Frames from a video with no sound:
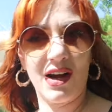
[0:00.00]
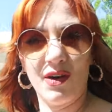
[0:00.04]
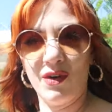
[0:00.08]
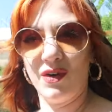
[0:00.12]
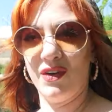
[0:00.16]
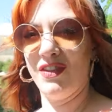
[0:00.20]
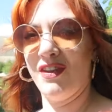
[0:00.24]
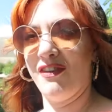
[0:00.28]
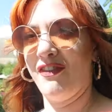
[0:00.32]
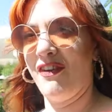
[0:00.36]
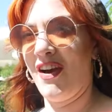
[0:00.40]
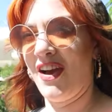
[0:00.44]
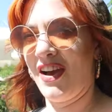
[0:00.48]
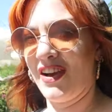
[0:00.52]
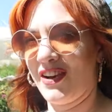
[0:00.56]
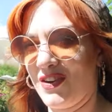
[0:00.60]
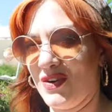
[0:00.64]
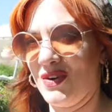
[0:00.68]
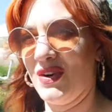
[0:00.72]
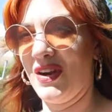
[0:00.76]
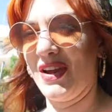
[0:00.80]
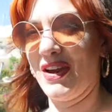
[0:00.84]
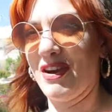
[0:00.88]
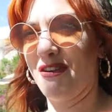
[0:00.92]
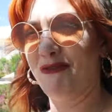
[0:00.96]
out on the
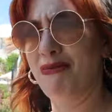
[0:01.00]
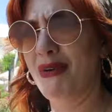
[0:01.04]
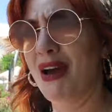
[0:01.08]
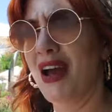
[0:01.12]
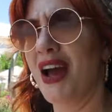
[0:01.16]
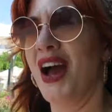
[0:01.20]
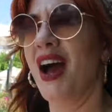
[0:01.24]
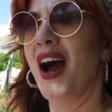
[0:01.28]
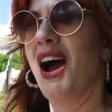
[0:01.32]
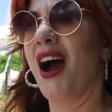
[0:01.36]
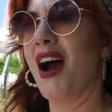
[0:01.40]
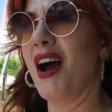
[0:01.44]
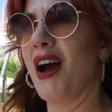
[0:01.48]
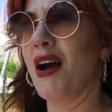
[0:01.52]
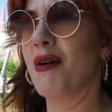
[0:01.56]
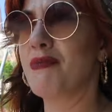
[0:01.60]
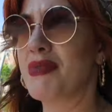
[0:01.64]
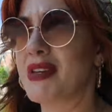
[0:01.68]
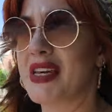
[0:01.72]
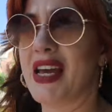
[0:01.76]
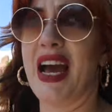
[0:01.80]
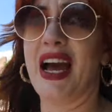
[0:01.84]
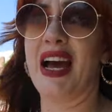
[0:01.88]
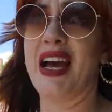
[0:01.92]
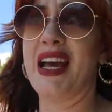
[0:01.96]
vertical loop. Um,
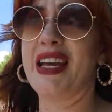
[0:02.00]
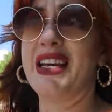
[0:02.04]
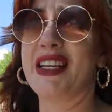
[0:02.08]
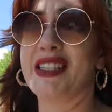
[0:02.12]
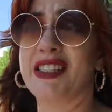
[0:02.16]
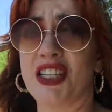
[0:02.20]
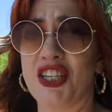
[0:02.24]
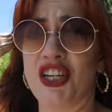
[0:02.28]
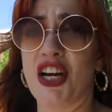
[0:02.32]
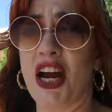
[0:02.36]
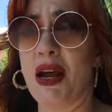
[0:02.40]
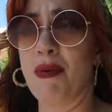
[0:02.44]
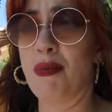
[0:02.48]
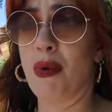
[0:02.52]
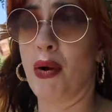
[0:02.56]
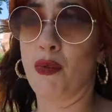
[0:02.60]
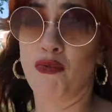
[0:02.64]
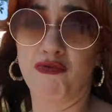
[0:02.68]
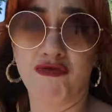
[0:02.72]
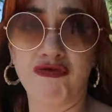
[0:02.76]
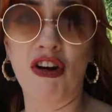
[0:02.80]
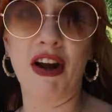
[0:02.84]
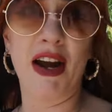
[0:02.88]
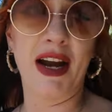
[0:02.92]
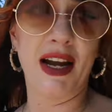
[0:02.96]
but yeah, it is a shame. I
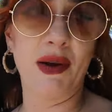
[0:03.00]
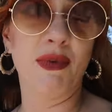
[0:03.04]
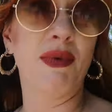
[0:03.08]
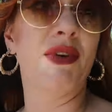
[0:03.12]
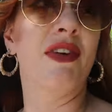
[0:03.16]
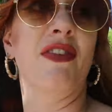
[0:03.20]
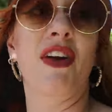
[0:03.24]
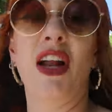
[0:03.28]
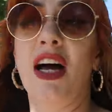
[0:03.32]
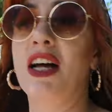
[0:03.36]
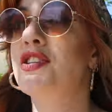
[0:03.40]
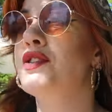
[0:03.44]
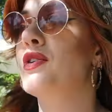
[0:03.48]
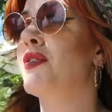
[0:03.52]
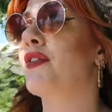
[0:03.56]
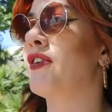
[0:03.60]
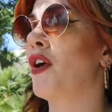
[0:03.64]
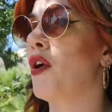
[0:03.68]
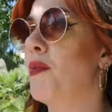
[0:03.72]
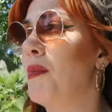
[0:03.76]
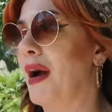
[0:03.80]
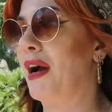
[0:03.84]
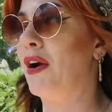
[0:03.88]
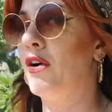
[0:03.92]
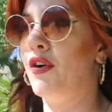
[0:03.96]
really would have liked to have
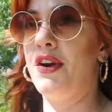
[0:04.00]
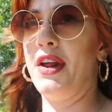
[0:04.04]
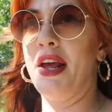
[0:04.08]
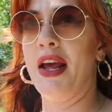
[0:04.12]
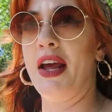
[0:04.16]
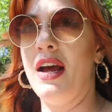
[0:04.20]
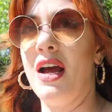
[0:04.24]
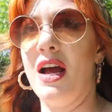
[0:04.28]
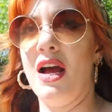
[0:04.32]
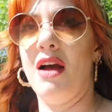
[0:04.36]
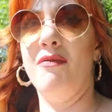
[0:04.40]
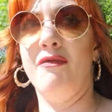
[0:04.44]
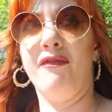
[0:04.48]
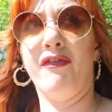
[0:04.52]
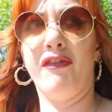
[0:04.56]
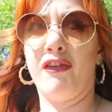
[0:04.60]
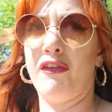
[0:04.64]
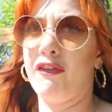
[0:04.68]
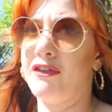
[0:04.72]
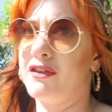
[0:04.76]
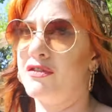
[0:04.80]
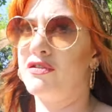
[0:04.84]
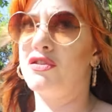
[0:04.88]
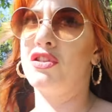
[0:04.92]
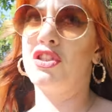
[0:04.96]
got back on it um,
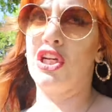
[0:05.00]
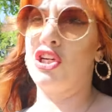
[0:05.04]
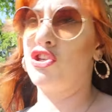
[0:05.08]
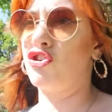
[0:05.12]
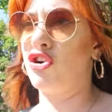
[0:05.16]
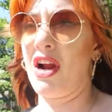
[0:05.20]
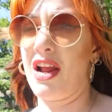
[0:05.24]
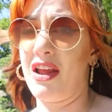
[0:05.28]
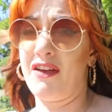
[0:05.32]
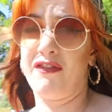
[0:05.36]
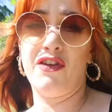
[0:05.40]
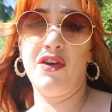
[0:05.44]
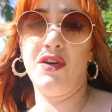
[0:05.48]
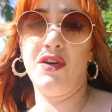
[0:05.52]
for to try a